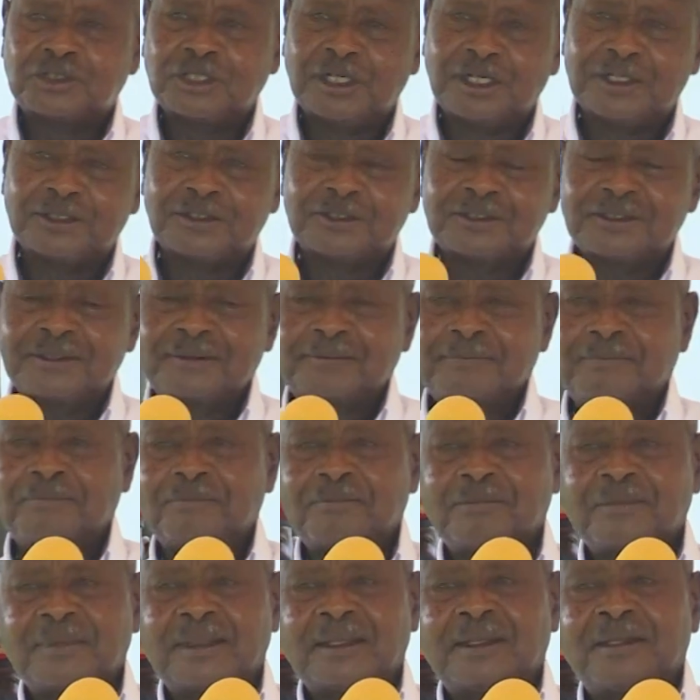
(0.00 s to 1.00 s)
church,
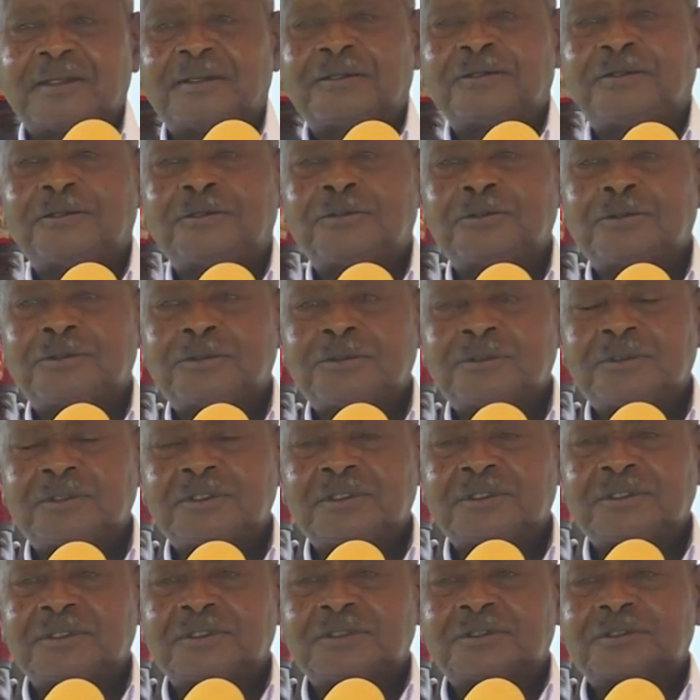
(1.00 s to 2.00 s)

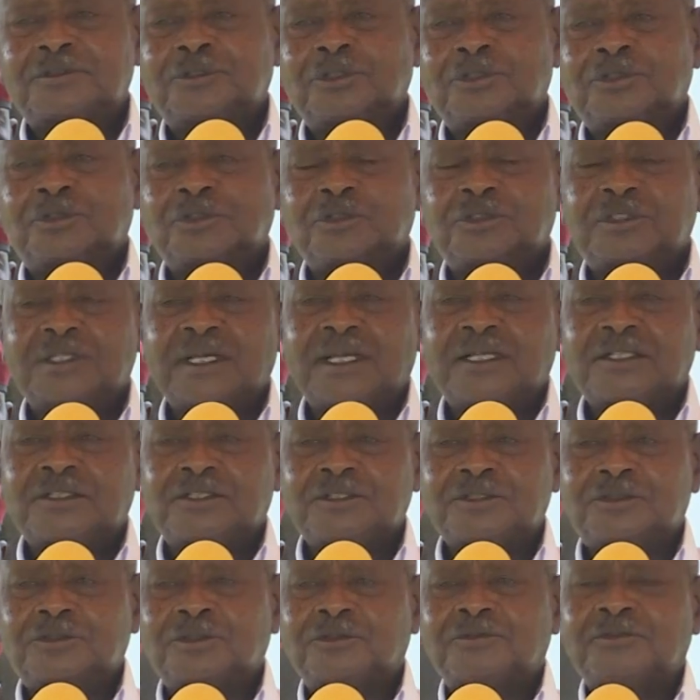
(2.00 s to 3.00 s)
you social
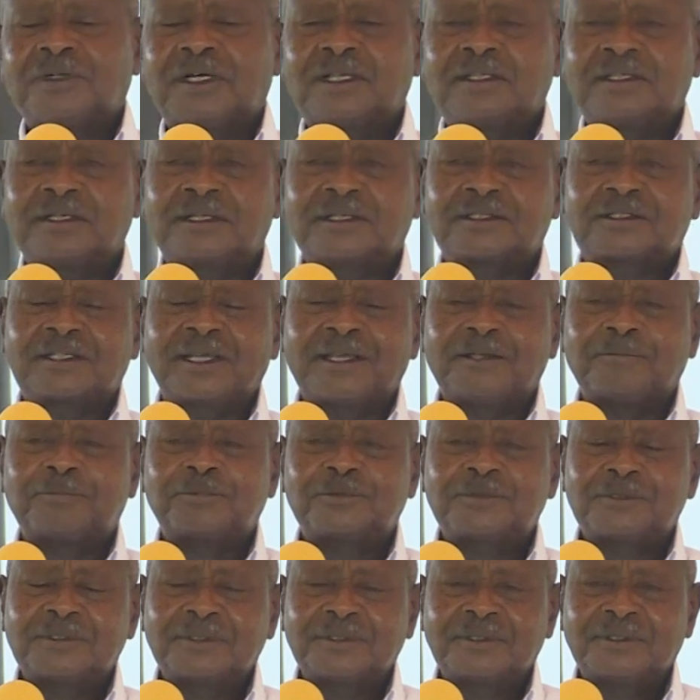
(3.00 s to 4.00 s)
scientists of other
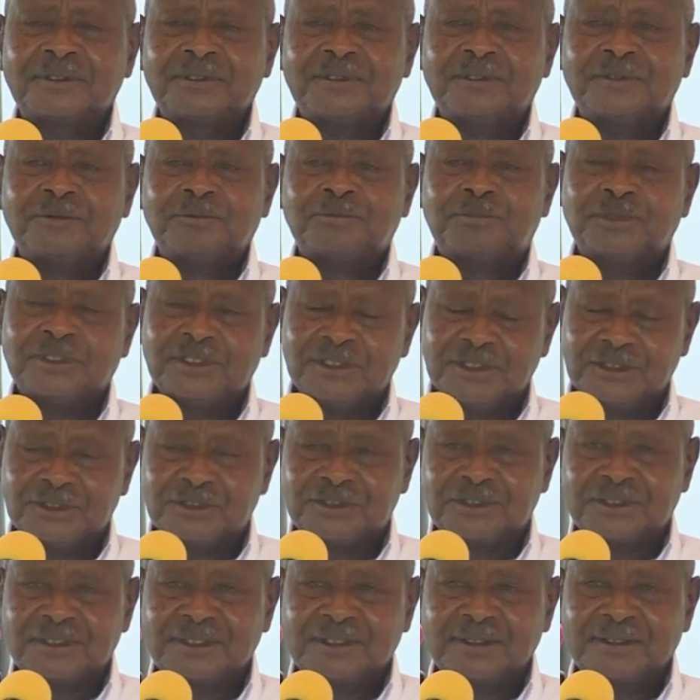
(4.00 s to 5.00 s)
types,
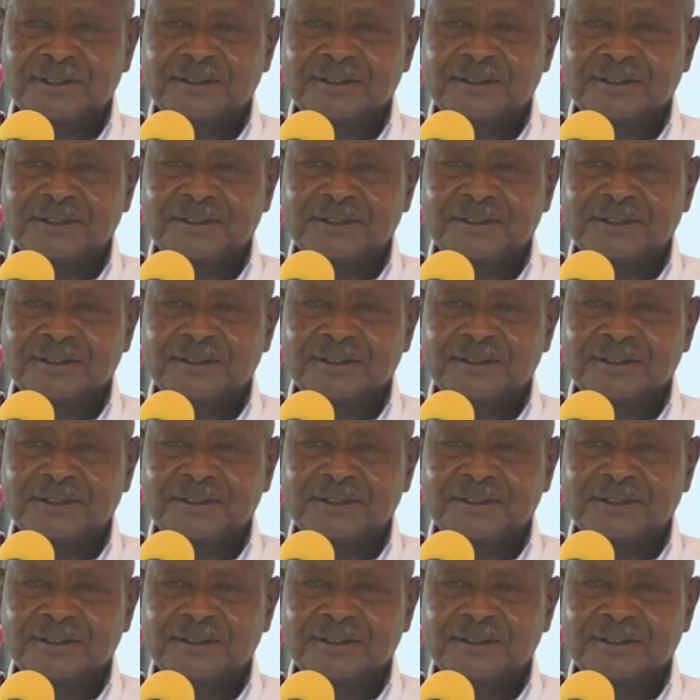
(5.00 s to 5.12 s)
please